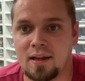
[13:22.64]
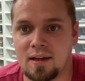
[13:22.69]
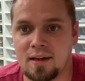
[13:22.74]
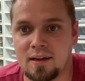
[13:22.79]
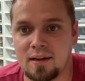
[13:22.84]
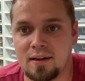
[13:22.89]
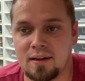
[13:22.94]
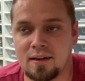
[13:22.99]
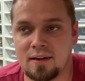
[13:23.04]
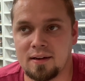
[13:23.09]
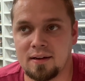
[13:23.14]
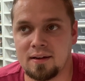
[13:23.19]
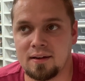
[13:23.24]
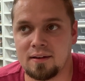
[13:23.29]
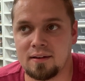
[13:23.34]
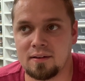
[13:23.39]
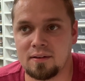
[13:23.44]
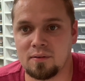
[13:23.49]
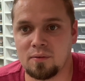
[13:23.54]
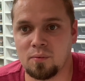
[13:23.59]
Uh,
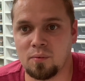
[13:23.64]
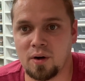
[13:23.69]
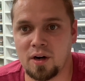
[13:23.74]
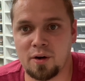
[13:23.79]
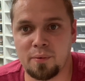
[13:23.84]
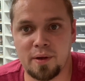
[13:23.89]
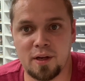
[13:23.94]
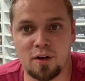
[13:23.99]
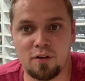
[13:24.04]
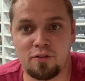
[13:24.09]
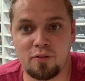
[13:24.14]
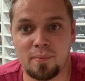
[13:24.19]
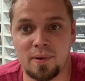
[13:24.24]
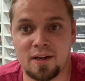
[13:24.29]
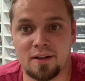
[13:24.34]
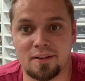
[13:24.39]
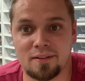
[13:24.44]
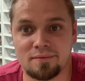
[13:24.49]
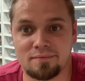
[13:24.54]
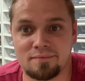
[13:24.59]
where do we go from
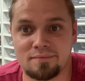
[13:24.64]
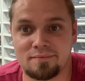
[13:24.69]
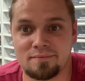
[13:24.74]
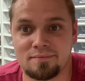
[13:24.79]
here?